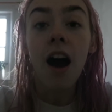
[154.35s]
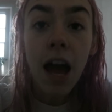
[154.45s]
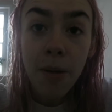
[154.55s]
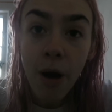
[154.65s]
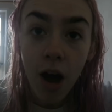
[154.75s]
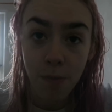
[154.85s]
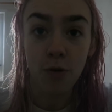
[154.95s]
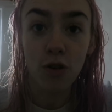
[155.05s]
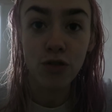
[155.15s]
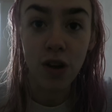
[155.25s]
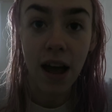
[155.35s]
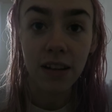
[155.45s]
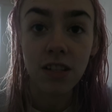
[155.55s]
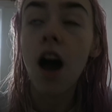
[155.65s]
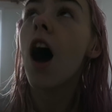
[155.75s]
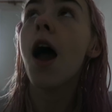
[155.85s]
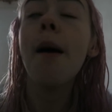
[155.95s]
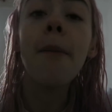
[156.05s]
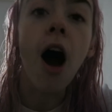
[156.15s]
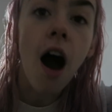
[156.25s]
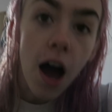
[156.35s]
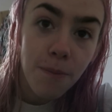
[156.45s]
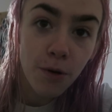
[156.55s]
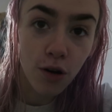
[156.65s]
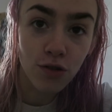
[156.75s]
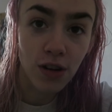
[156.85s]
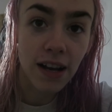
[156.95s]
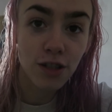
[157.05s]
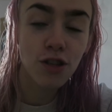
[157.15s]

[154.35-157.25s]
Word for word: I am a hypochondriac. I am a hypochondriac,